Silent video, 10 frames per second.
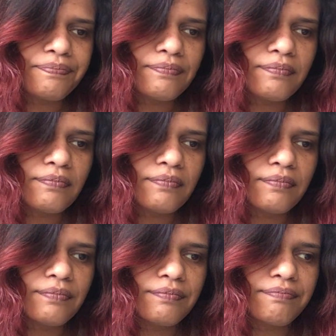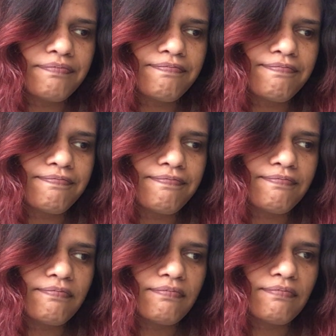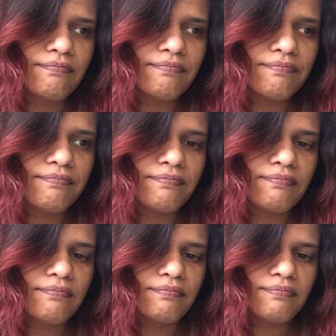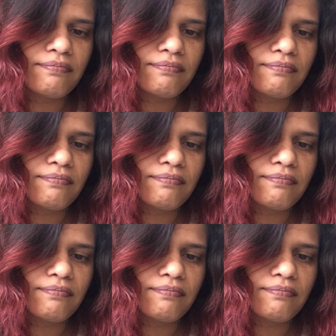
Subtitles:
No one is speaking in this clip.